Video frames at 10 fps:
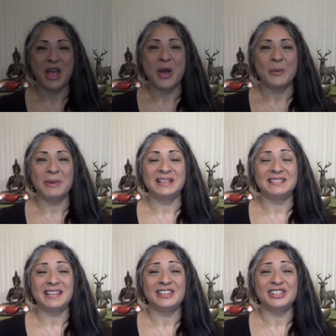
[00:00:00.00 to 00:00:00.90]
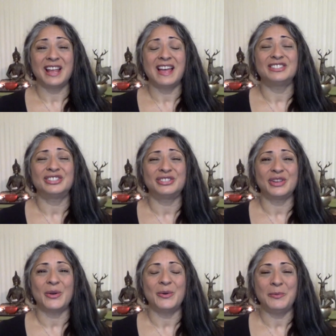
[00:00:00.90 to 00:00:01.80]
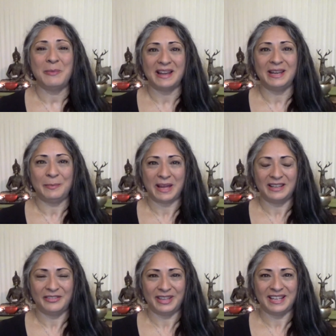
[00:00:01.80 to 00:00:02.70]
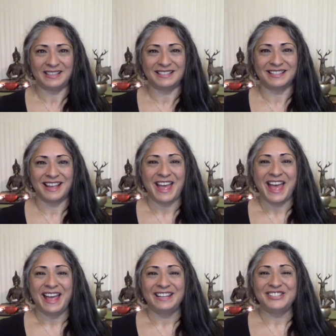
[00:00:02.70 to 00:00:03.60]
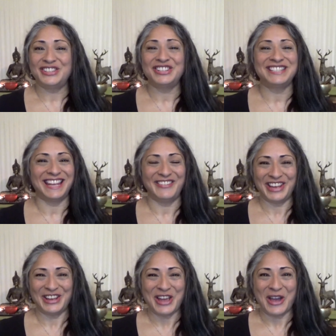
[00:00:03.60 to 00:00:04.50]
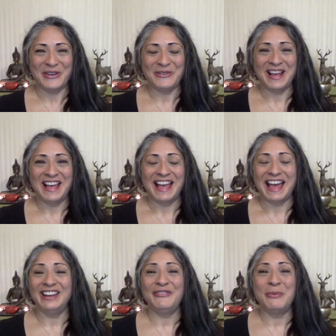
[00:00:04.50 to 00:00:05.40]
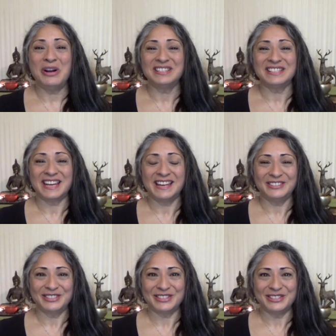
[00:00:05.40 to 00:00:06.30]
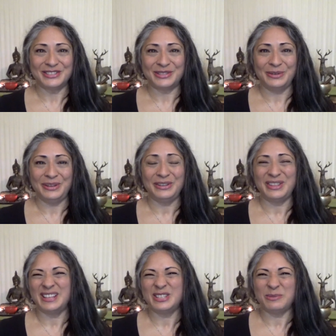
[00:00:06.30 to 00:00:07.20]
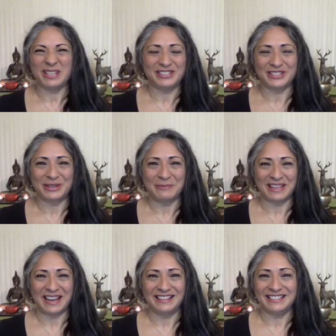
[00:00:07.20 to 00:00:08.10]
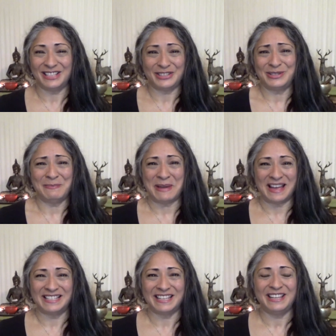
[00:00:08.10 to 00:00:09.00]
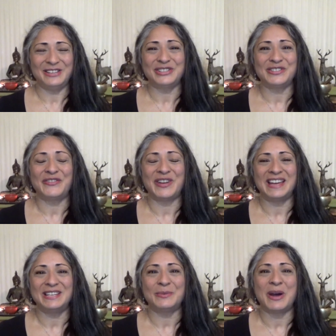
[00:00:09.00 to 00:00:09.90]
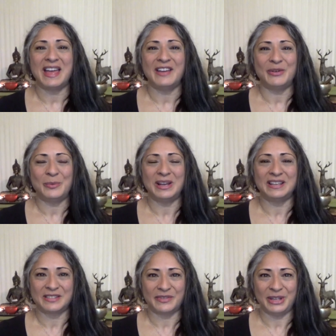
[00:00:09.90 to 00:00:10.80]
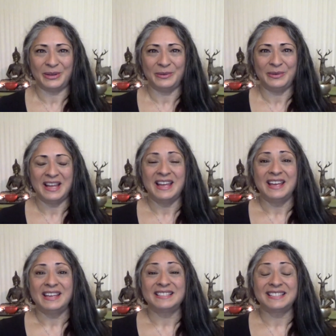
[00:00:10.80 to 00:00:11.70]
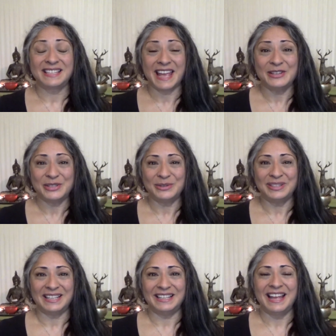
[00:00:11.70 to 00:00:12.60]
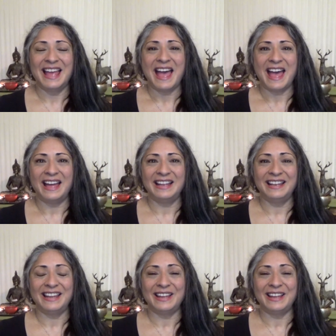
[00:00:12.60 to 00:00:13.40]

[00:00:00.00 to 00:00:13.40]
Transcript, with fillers: Meditation has so many benefits. Just give it a go and if one style doesn't suit you, then switch to something else. It doesn't matter. You just find whatever works for you, schedule it, and